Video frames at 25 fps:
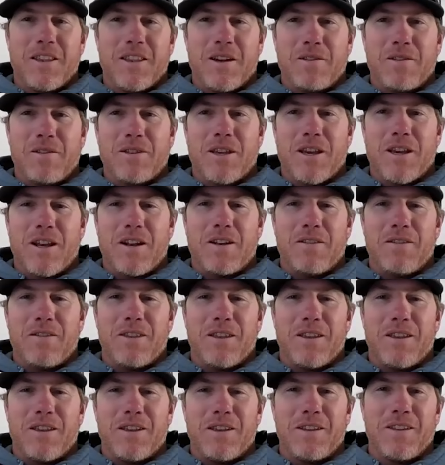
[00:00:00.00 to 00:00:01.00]
That was kind
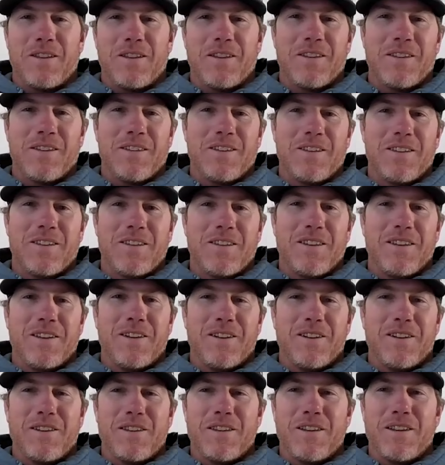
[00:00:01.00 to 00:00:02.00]
of the
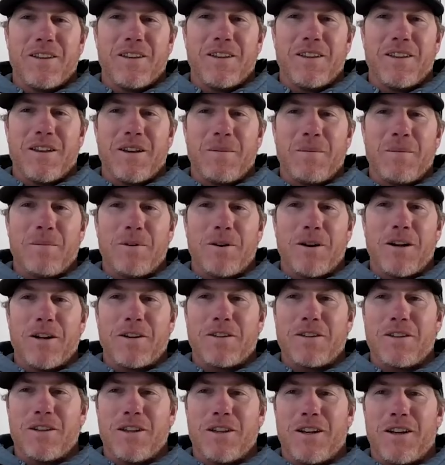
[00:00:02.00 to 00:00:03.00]
you know the the upper
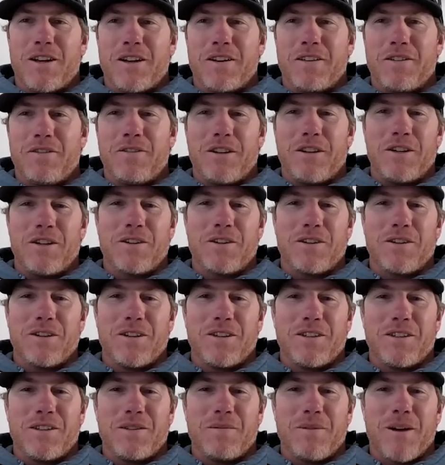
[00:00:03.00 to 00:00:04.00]
echelon of
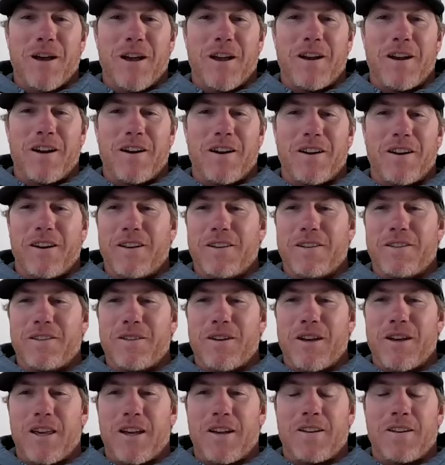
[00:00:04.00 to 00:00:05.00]
fisheries in my area
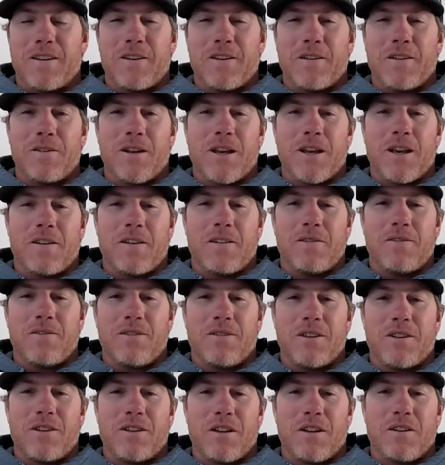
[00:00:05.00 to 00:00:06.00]
so i got to go down and
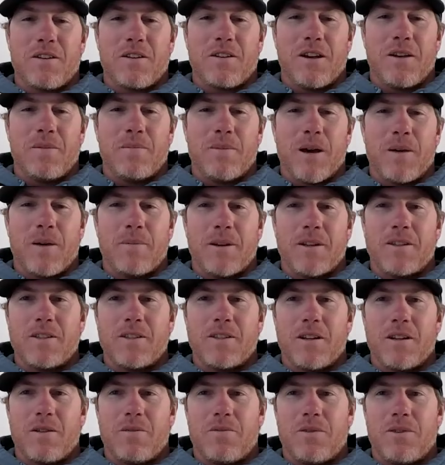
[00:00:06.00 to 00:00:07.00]
fish the creek by
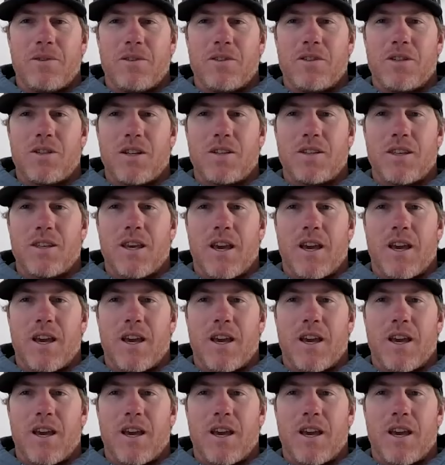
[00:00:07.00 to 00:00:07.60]
myself and chase